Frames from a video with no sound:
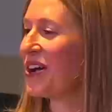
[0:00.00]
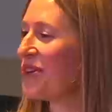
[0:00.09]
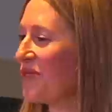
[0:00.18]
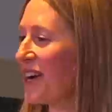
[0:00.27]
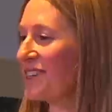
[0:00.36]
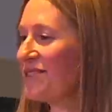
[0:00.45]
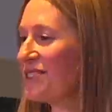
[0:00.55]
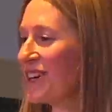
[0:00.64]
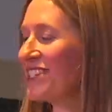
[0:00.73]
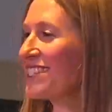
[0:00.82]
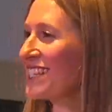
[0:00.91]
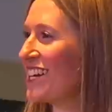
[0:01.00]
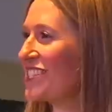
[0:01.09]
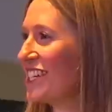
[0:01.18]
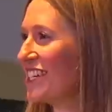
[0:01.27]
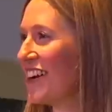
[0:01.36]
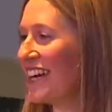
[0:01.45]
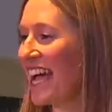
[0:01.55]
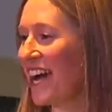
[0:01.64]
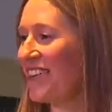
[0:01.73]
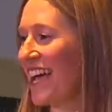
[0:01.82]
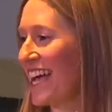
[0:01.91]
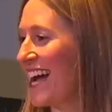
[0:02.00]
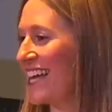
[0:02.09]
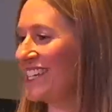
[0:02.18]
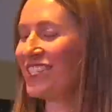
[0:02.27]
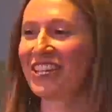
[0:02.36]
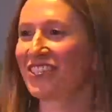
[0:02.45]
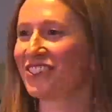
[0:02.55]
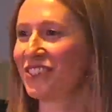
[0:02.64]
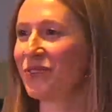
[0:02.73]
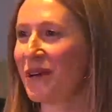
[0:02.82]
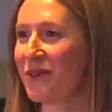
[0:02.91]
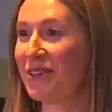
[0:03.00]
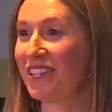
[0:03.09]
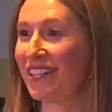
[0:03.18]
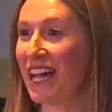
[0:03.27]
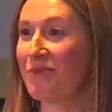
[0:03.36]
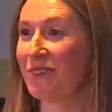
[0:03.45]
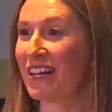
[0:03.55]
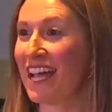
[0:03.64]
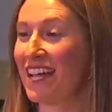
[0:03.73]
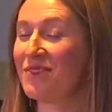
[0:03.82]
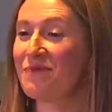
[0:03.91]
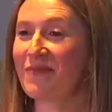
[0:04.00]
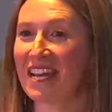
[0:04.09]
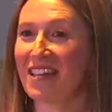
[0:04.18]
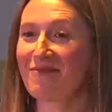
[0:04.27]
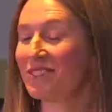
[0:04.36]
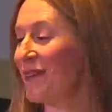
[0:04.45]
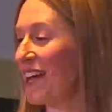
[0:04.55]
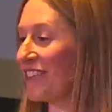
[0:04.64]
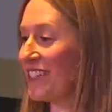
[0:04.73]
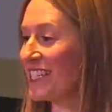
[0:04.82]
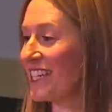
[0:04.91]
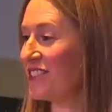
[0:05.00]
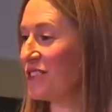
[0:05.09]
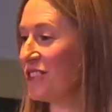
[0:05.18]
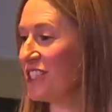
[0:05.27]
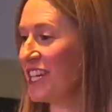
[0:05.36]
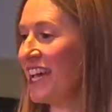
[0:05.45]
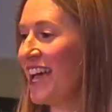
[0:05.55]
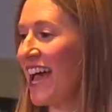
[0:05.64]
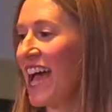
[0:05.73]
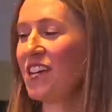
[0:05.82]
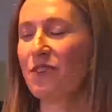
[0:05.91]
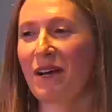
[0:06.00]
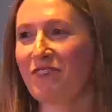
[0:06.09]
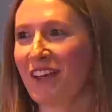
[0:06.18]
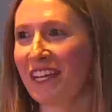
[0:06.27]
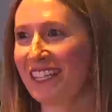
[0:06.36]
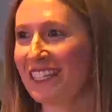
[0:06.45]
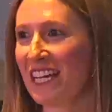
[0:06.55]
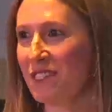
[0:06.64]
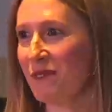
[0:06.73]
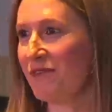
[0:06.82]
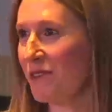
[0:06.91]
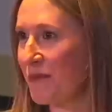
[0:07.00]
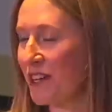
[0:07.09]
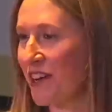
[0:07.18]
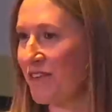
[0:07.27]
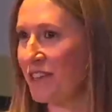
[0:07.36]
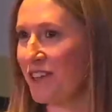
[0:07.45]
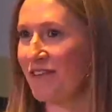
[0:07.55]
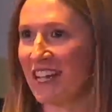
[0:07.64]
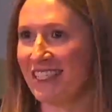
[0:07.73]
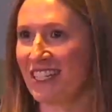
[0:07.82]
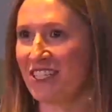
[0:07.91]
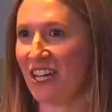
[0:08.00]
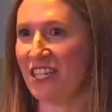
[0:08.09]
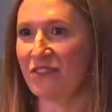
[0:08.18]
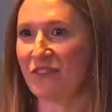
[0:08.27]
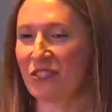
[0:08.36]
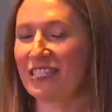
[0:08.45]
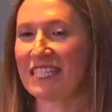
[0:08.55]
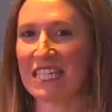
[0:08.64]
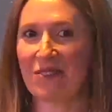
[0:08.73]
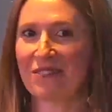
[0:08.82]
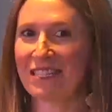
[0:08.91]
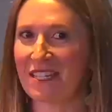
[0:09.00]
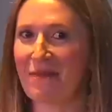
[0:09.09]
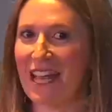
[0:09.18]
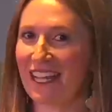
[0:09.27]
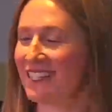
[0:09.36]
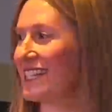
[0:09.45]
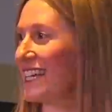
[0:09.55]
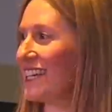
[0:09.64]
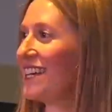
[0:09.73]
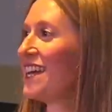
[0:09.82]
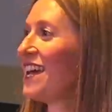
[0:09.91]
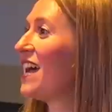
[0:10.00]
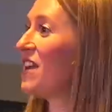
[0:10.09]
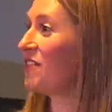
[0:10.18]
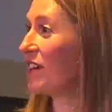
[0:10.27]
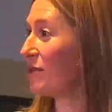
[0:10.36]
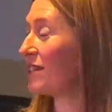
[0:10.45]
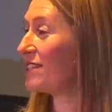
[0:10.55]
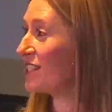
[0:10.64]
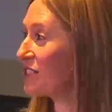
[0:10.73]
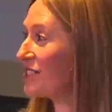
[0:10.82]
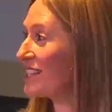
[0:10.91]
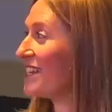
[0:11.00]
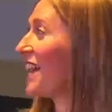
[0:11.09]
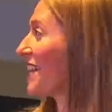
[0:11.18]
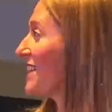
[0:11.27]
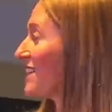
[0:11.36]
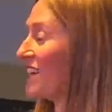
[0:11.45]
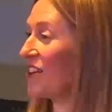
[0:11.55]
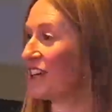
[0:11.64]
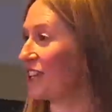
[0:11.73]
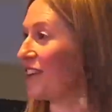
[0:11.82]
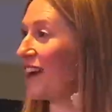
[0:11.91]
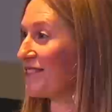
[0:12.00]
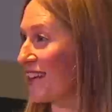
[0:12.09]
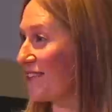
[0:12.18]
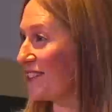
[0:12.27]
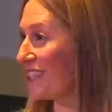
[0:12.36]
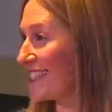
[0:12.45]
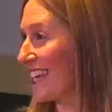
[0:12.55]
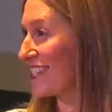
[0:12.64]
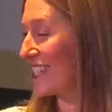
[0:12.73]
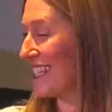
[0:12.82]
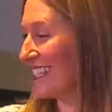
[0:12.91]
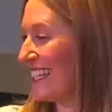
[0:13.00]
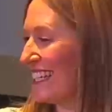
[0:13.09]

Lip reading: Welcome to our discussion on how AI is changing the way we collaborate. My name is Mallory Santucci, and you might recognize me from the cover of SHI's first EUC magazine. And if anyone is interested, I can sign autographs after the session.